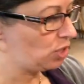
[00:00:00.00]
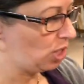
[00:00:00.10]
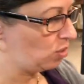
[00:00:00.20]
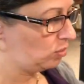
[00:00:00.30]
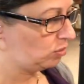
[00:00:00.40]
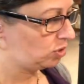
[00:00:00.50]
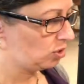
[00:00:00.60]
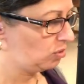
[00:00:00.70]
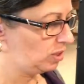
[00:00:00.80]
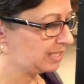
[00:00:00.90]
So
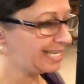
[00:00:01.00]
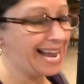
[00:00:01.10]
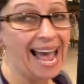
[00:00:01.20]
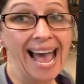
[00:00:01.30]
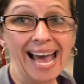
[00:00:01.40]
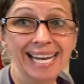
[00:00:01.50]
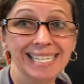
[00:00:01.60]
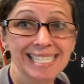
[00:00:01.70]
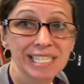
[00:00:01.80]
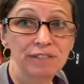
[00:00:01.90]
it's an
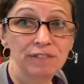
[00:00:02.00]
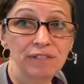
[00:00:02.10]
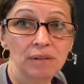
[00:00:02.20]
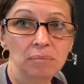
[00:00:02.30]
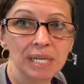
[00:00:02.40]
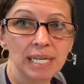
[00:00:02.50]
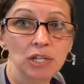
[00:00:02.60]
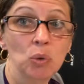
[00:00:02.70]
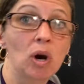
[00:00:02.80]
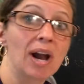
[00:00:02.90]
additive, meaning
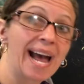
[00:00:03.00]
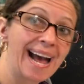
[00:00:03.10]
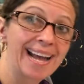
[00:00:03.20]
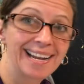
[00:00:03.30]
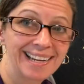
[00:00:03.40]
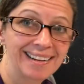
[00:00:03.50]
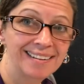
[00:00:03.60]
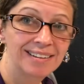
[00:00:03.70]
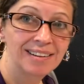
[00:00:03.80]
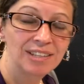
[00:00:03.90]
you are adding.
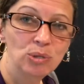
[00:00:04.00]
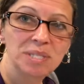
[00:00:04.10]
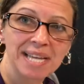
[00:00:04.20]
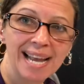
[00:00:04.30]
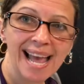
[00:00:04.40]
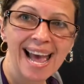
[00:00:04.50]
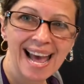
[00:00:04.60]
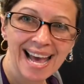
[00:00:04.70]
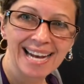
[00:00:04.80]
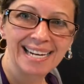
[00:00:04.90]
You say
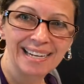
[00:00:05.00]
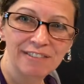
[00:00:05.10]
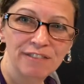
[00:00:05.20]
additive.